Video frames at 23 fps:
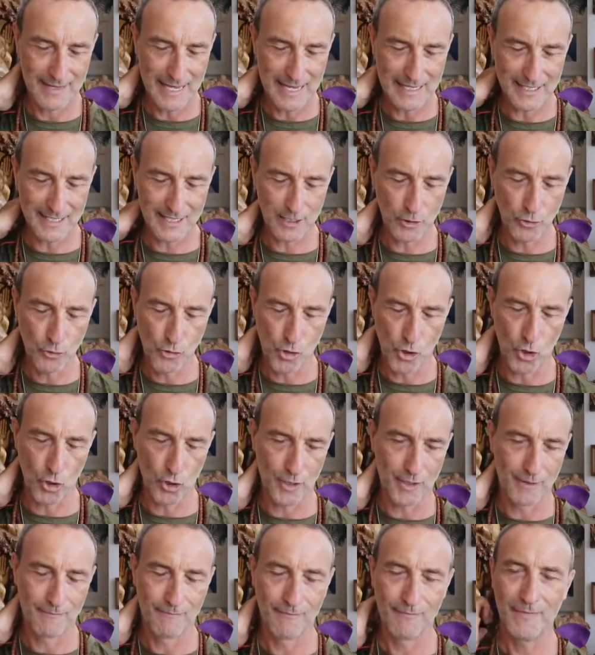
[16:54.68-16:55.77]
that's
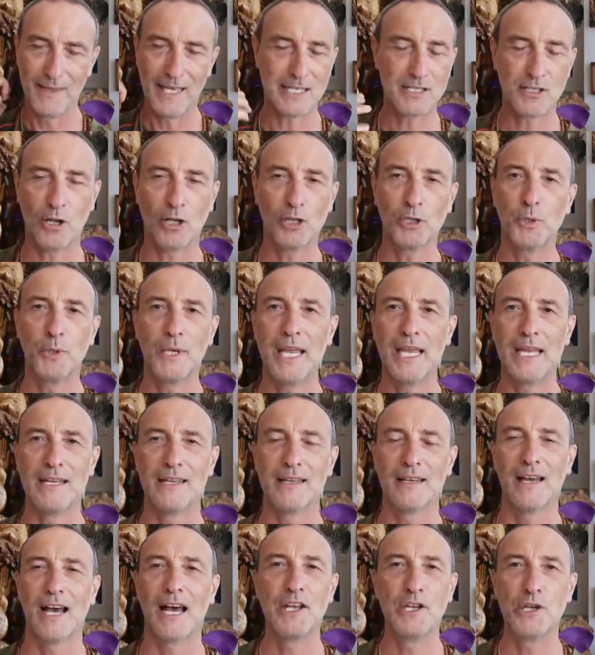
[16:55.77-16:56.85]
grown that's all you
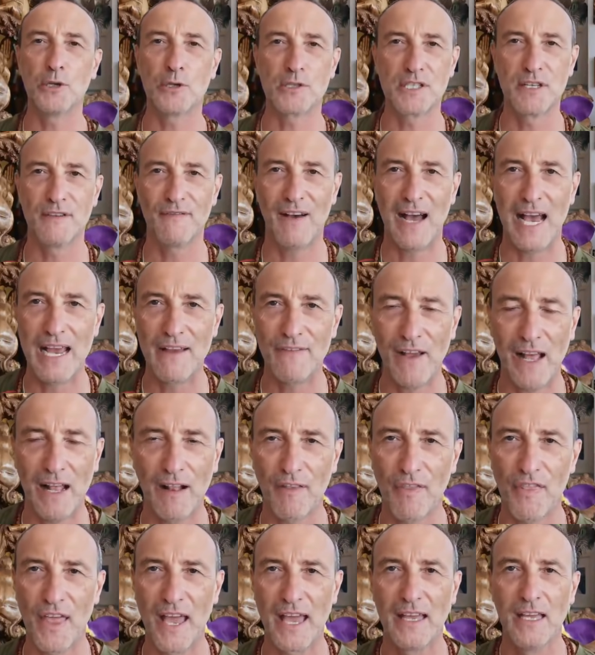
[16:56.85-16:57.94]
need, and you'll survive
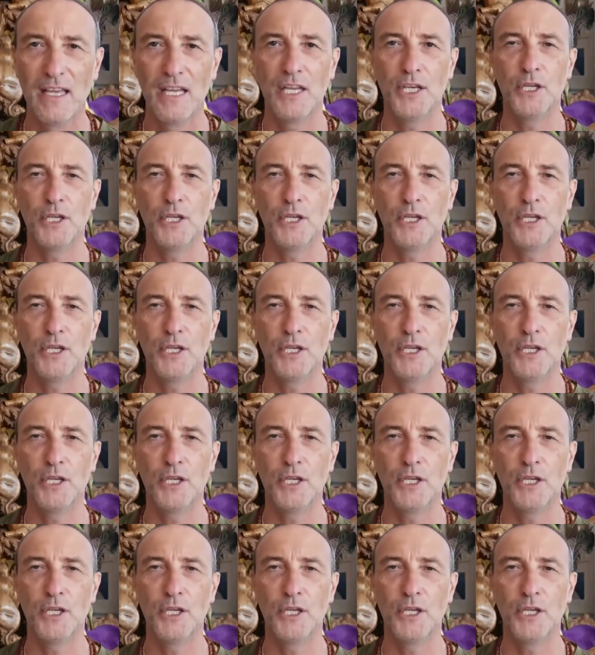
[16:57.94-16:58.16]
healthy.